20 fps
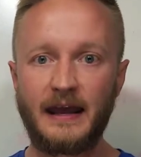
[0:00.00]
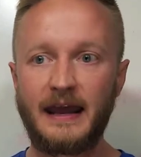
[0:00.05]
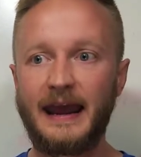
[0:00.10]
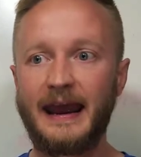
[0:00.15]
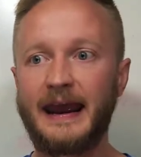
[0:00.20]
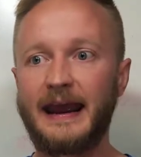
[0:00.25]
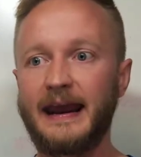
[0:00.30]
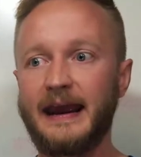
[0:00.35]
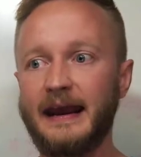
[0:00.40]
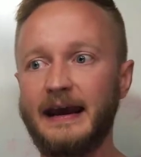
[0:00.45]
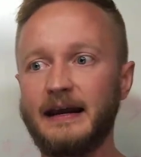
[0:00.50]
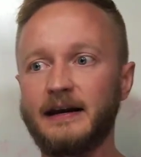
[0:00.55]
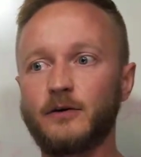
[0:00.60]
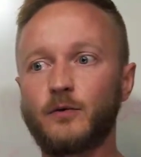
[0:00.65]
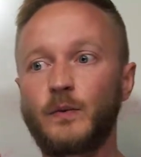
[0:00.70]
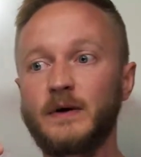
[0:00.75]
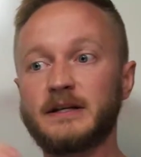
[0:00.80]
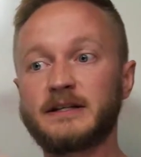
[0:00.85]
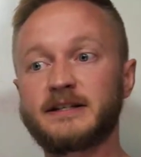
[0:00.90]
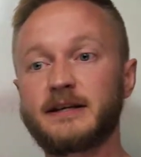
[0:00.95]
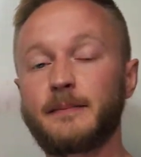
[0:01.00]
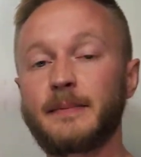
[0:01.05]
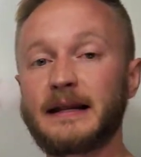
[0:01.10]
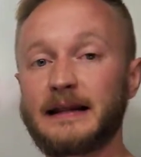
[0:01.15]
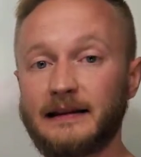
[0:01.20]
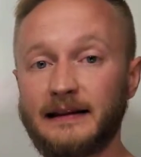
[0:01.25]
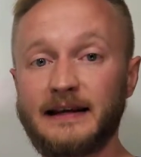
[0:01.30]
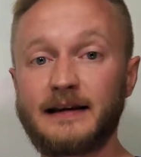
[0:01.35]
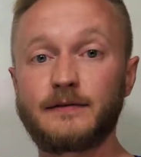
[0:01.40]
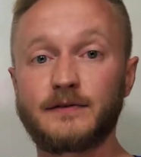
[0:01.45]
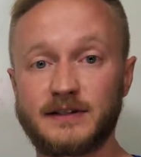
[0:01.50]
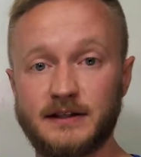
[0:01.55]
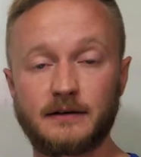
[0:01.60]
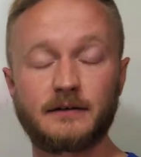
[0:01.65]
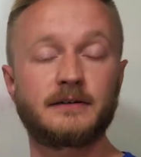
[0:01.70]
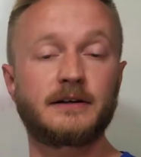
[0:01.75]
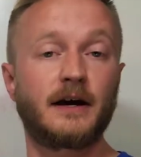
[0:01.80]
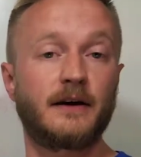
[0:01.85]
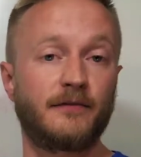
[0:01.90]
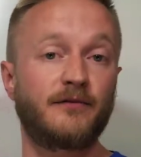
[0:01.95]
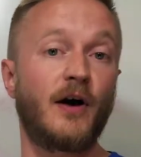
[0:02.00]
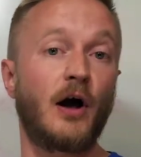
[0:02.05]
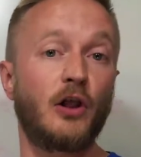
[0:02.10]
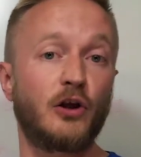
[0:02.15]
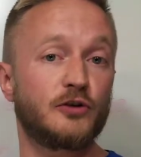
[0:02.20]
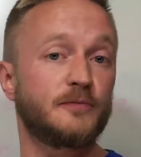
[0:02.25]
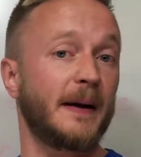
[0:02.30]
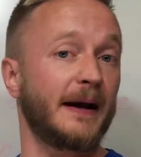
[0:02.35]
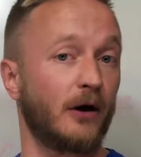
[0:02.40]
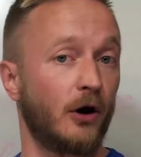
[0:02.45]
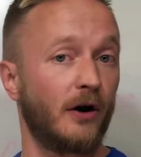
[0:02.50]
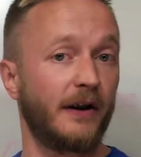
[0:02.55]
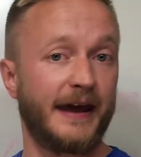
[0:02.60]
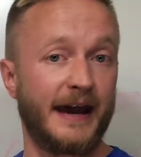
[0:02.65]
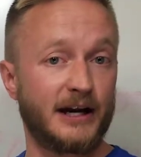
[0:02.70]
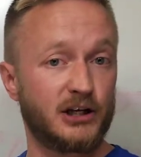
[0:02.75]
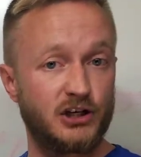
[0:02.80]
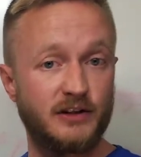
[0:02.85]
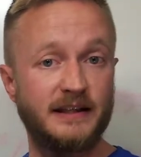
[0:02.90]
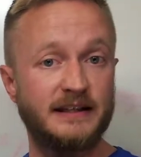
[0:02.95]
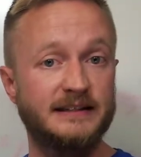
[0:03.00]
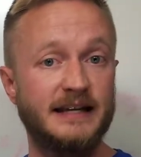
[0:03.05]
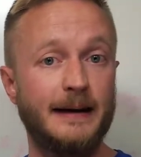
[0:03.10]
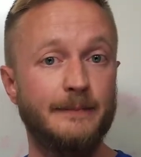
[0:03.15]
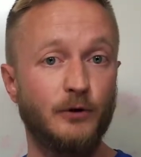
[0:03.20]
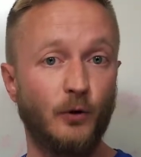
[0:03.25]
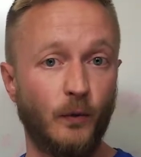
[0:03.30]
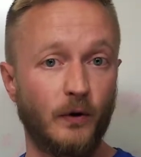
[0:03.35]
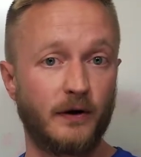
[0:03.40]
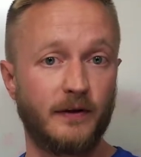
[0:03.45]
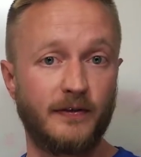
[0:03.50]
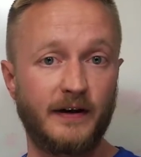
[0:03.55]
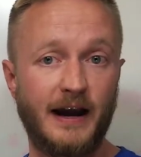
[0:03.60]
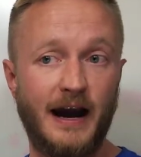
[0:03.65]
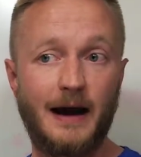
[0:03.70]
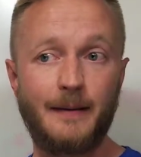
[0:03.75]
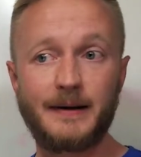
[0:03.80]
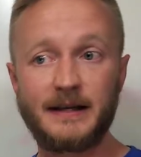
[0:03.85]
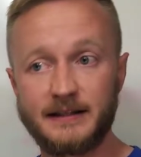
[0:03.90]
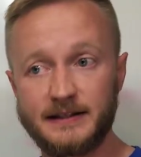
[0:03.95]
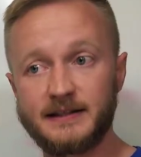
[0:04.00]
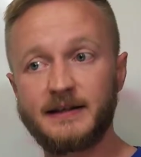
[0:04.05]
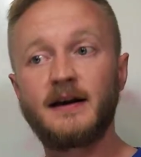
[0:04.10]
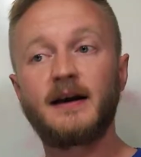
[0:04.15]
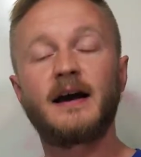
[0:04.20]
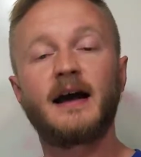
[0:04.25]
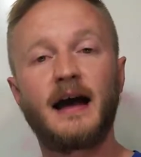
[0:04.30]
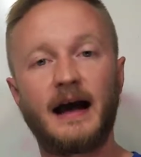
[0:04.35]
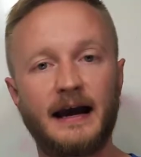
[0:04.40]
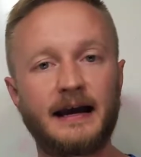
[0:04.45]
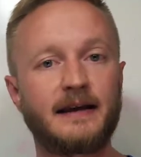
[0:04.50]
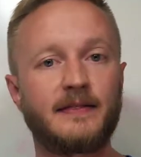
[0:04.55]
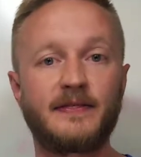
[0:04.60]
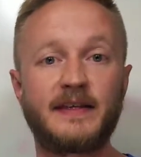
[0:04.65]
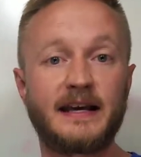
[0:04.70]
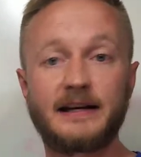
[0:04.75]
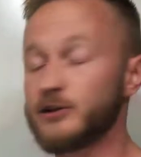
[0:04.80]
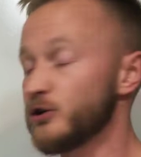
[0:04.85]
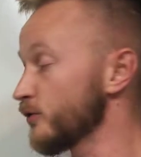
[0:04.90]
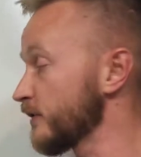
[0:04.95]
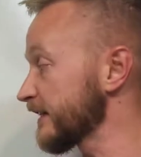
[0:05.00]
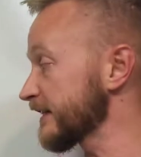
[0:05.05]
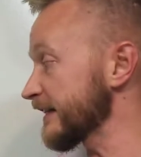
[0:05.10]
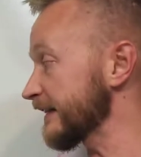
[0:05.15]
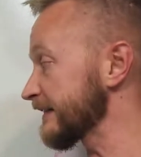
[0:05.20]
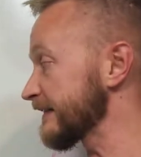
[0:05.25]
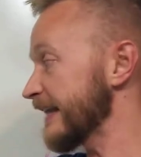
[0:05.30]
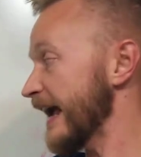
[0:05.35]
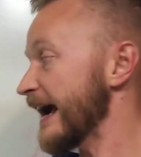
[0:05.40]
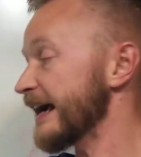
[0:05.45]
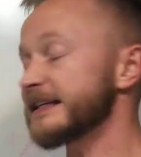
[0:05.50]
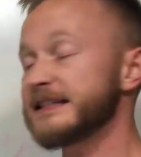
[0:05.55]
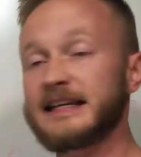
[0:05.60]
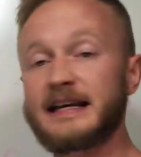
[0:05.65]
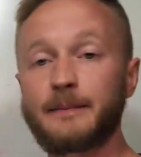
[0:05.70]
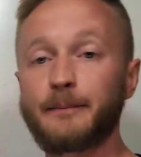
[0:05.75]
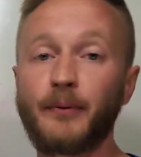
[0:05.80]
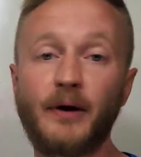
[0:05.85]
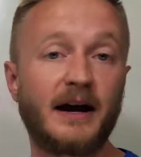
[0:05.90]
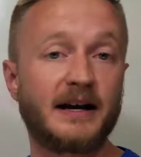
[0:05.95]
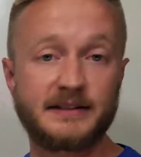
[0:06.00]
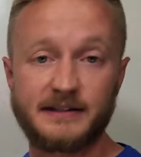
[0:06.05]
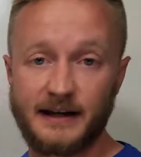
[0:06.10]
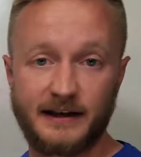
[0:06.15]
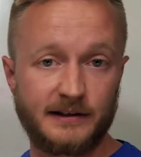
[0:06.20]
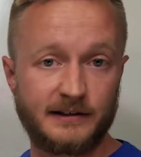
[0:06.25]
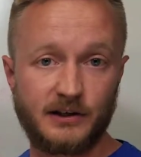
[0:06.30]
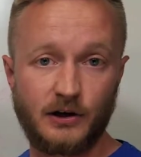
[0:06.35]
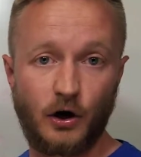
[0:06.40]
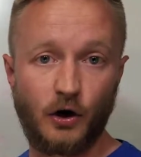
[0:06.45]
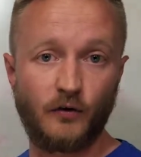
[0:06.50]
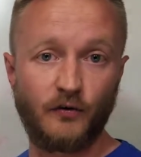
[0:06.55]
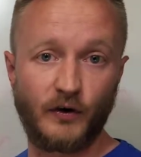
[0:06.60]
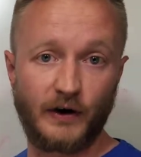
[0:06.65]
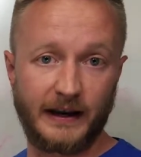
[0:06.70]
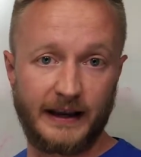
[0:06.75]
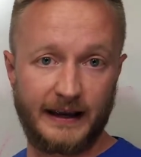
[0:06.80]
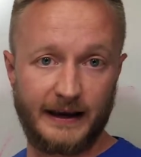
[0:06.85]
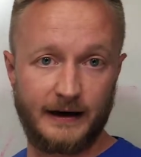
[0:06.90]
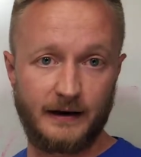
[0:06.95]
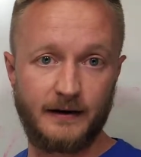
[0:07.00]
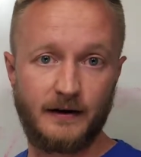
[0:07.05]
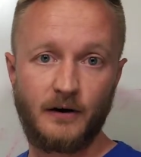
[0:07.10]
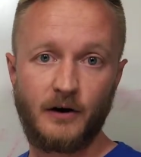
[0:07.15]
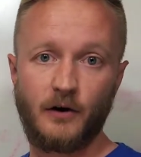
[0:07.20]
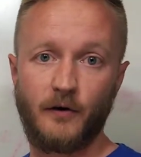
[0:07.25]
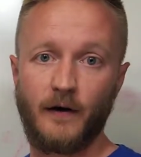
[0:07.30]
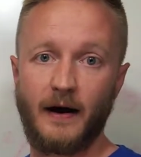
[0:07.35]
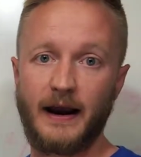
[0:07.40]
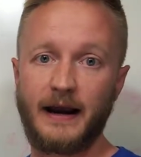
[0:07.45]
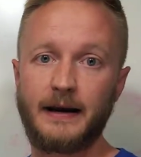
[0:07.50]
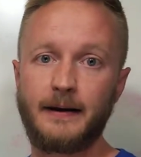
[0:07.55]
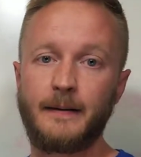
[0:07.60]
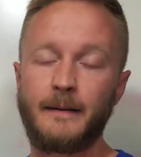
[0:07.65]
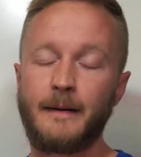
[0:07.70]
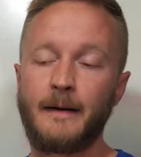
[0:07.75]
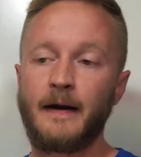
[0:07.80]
and when somebody follows my call to action, they type the word in the comments, I can then do this exact same process over again, right?